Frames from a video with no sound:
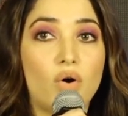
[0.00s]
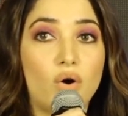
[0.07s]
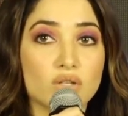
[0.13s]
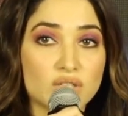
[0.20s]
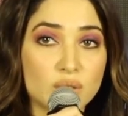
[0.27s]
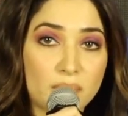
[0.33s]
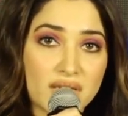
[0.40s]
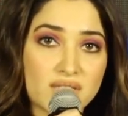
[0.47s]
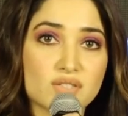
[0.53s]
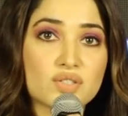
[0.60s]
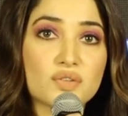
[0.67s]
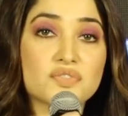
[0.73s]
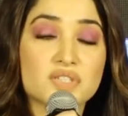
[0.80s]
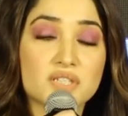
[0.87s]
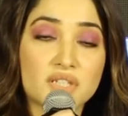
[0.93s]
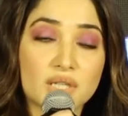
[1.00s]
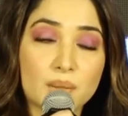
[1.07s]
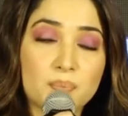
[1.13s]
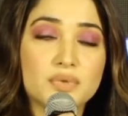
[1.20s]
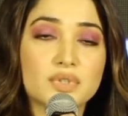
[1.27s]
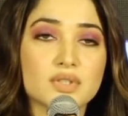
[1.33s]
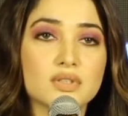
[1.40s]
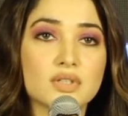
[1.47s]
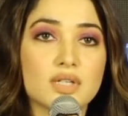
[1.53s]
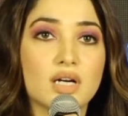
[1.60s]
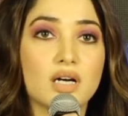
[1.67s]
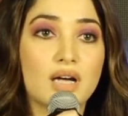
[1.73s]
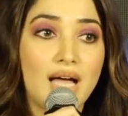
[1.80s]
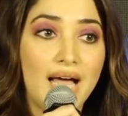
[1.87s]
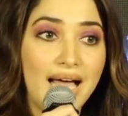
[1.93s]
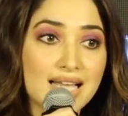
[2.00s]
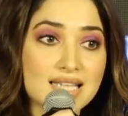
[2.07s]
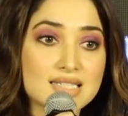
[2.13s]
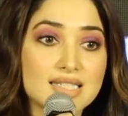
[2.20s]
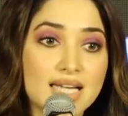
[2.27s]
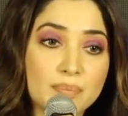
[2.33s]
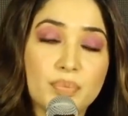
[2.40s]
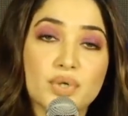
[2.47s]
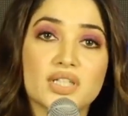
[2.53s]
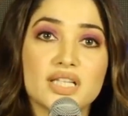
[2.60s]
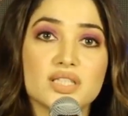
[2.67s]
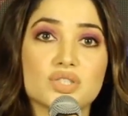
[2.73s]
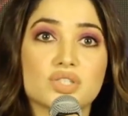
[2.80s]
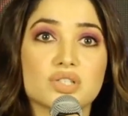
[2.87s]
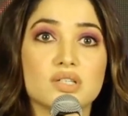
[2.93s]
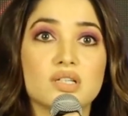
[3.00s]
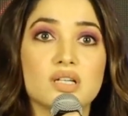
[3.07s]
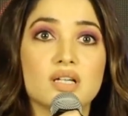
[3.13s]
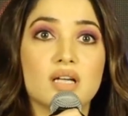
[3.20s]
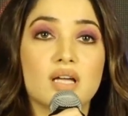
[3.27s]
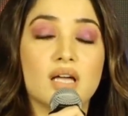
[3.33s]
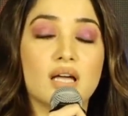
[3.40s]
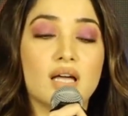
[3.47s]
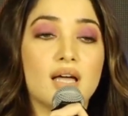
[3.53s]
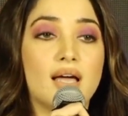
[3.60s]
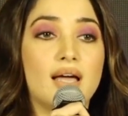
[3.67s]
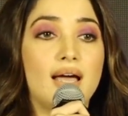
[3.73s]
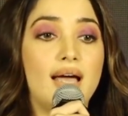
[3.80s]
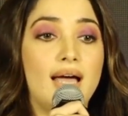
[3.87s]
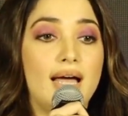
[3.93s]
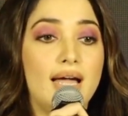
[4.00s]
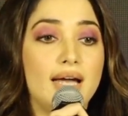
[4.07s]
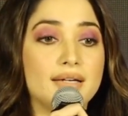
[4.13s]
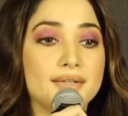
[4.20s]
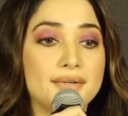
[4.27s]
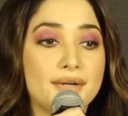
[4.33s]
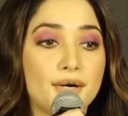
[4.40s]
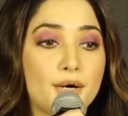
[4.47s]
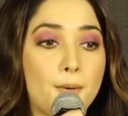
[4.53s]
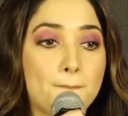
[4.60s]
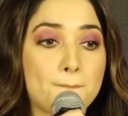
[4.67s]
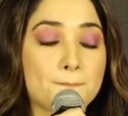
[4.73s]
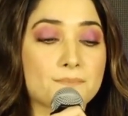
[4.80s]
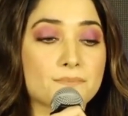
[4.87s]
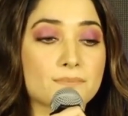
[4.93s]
on the basis of script has that potential. And um,